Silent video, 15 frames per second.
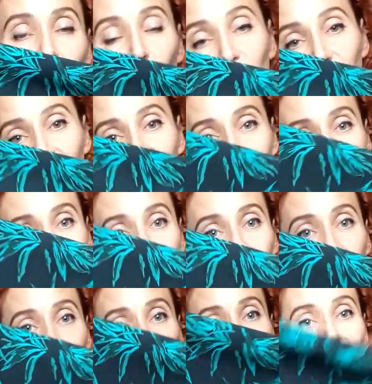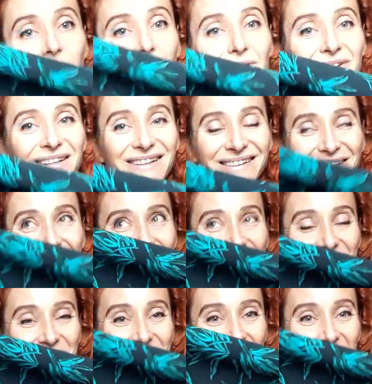cottony, so I'm
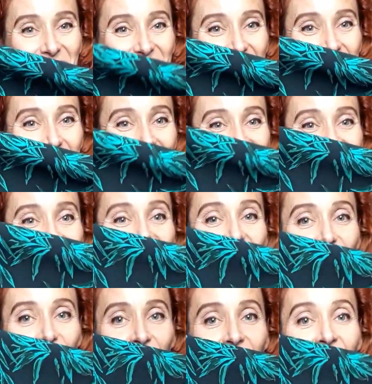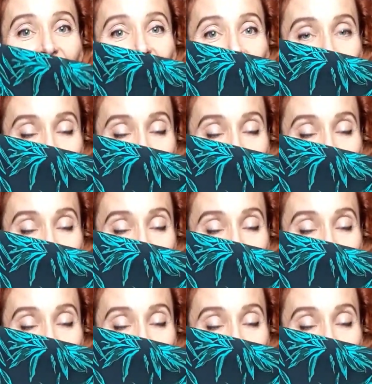not sure how to explain it. So I'm